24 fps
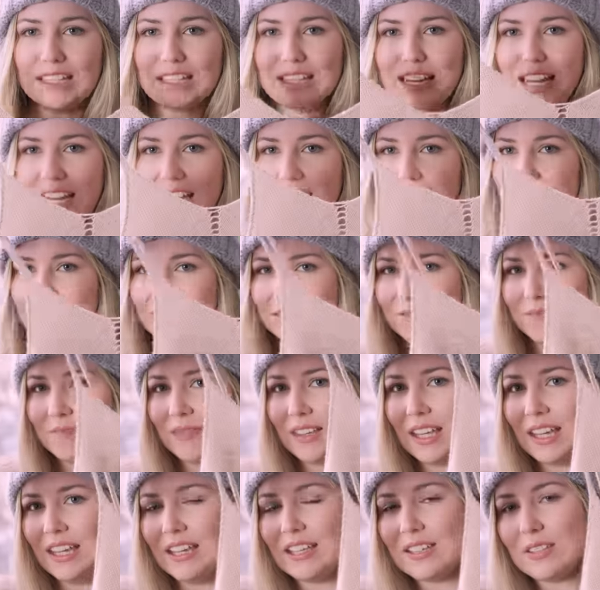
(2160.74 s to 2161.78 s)
Tank.
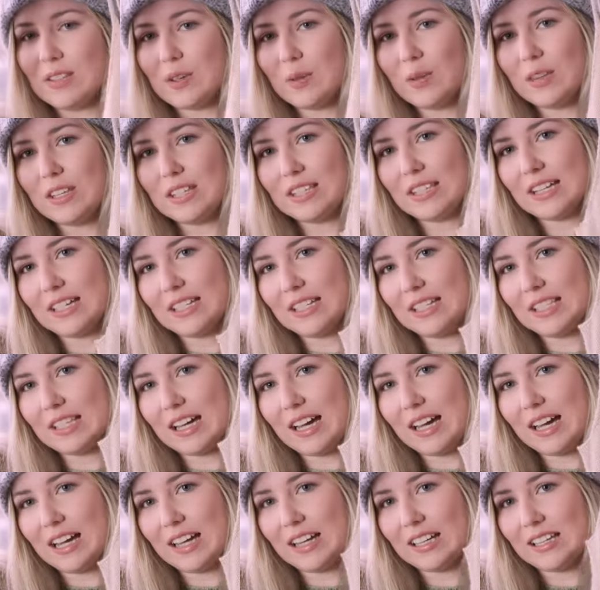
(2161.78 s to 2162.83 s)
So this I
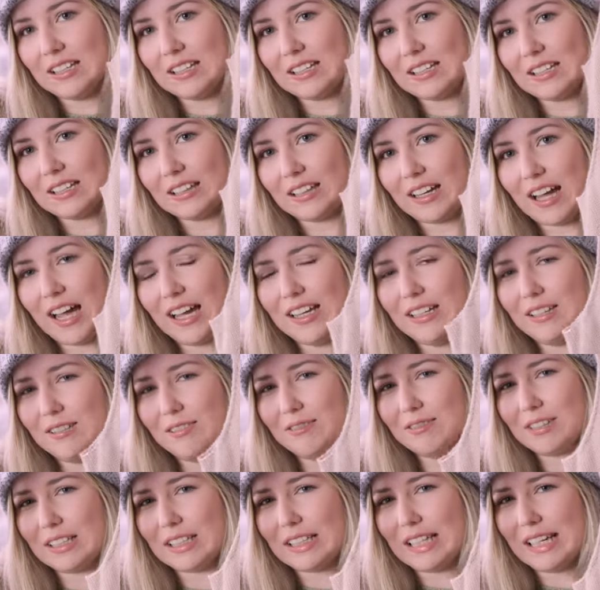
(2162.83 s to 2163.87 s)
designed kind
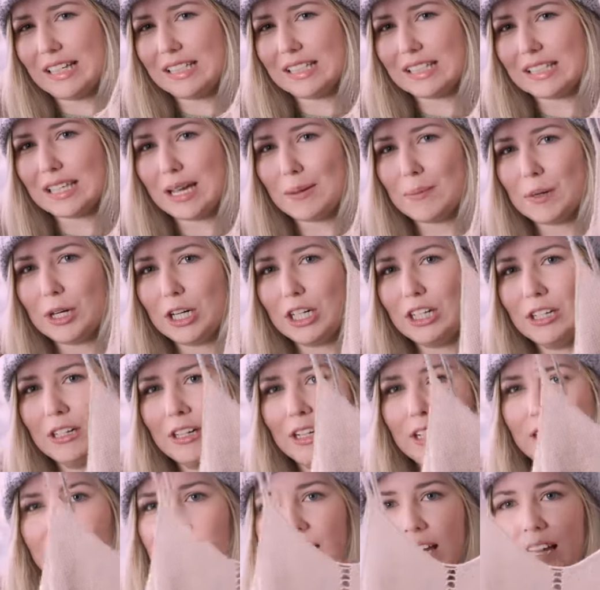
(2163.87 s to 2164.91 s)
of late summer.
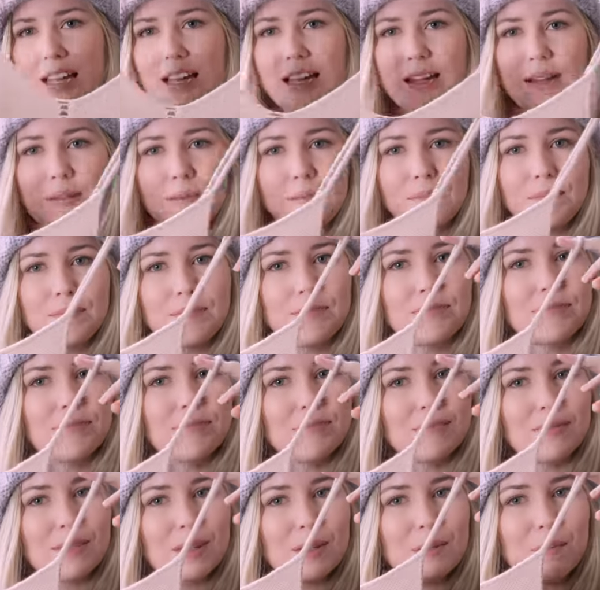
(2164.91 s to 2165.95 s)
Um,
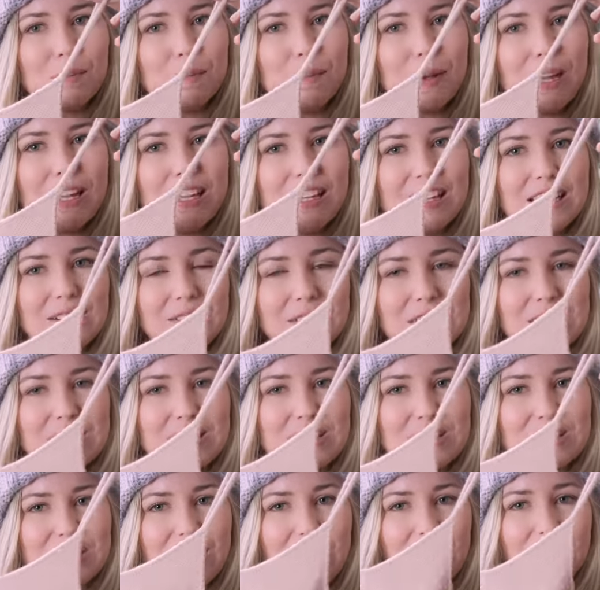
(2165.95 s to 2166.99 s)
But it was,
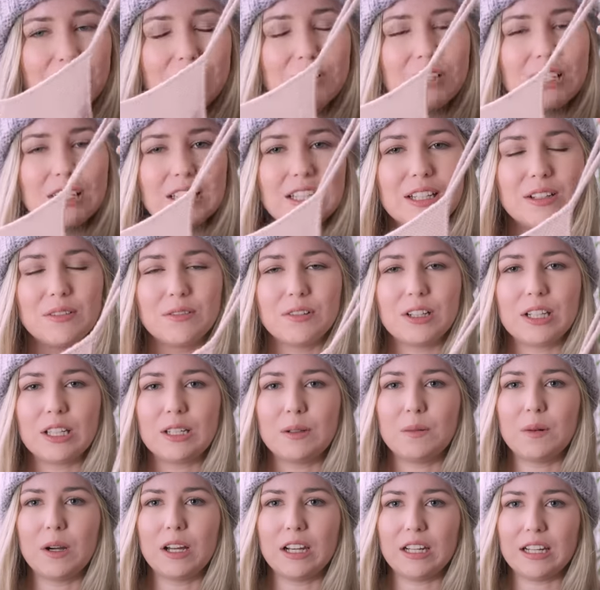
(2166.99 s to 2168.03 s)
I really, really
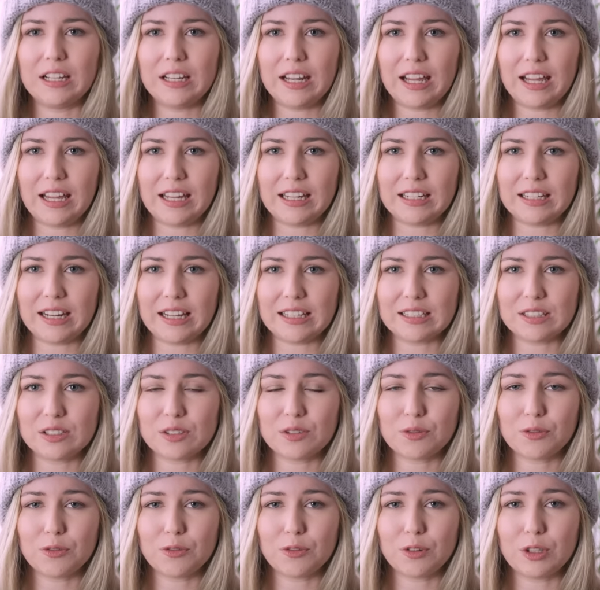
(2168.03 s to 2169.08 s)
wanted a
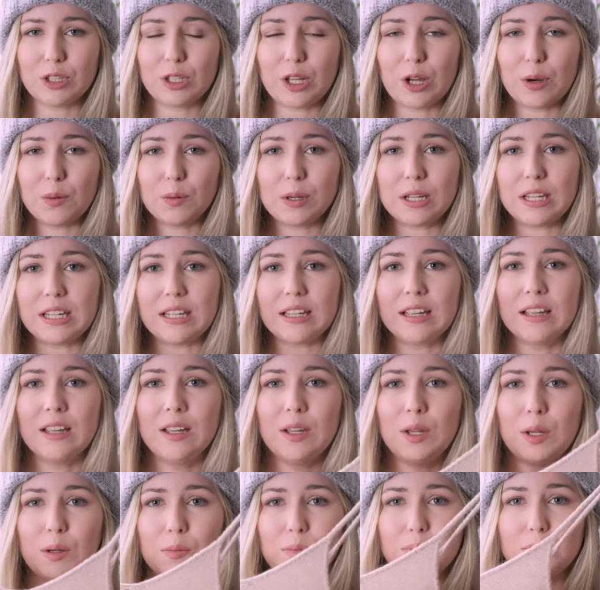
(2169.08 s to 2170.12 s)
nice, flowy,
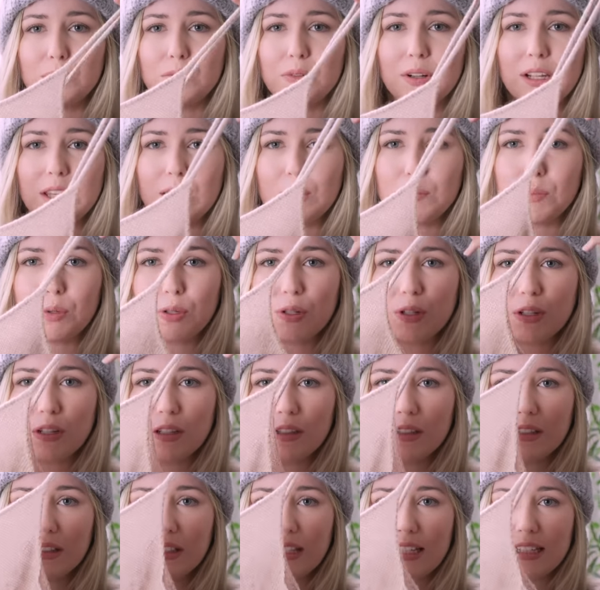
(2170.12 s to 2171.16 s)

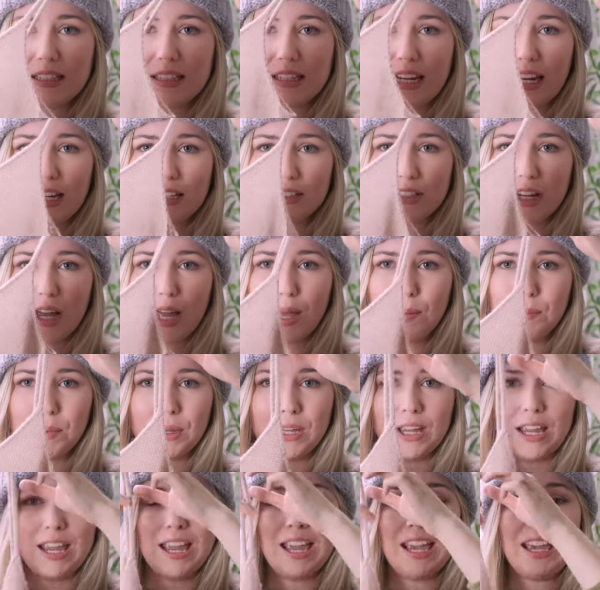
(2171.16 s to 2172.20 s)
breathable knit tank top,
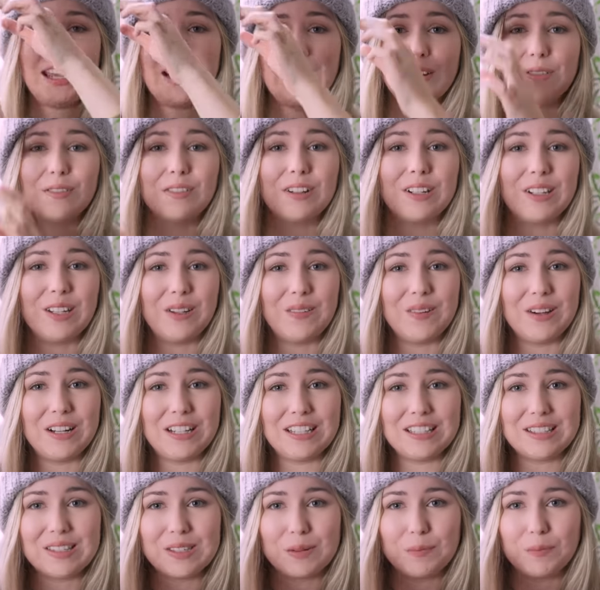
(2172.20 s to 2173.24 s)
and I really
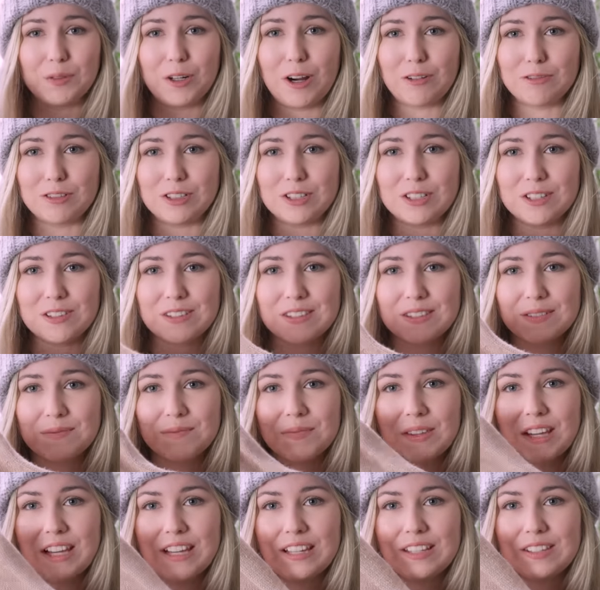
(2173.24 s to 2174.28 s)
wanted some ruffles.
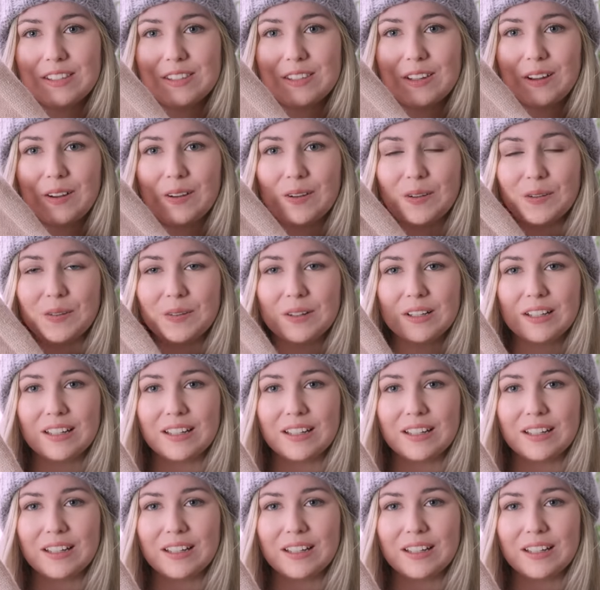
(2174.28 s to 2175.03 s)
So